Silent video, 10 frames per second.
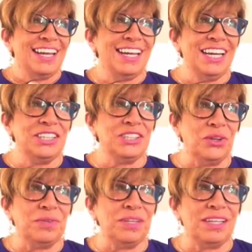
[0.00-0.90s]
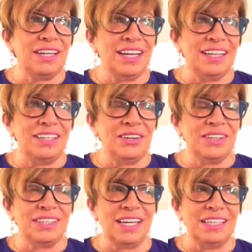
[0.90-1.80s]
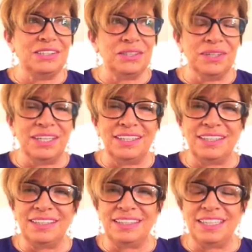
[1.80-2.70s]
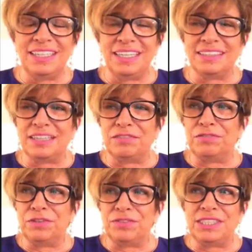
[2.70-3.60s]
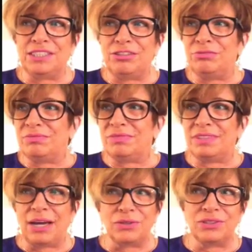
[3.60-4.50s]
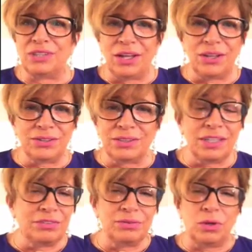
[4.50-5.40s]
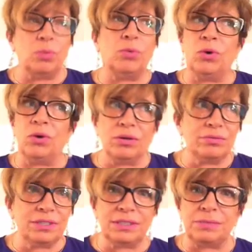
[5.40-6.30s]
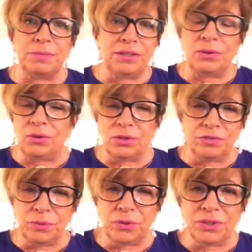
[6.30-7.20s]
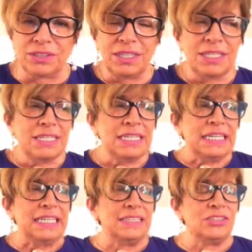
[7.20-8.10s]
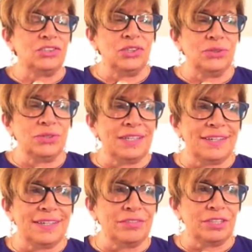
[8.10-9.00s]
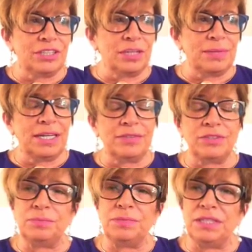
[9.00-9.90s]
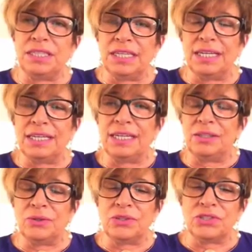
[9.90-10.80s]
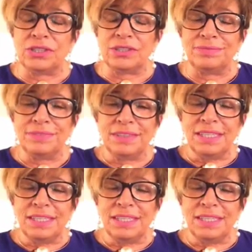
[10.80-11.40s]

he had told me that you know I said how do you do it, and he gets like fifty thousand dollars or more to speak all over the world. And he says, You know, Donna, every time I have to speak, I get nauseous.